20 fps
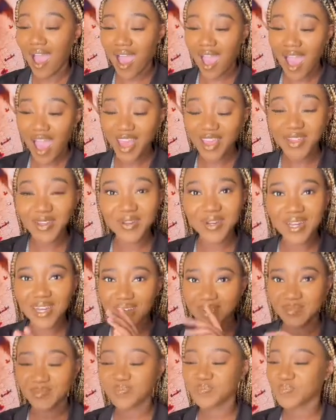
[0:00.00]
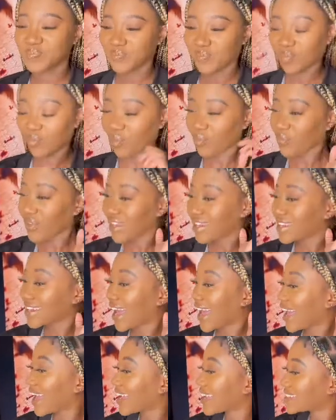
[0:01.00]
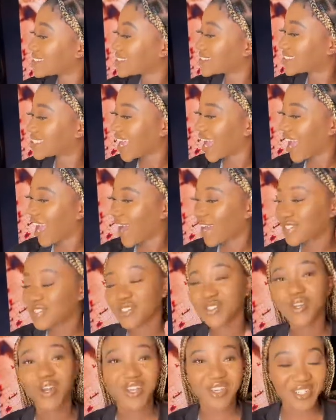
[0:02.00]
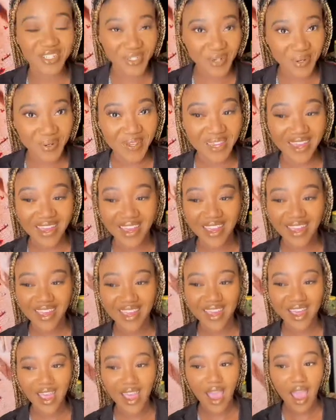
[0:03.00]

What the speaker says: Are you... Guys, are you joking?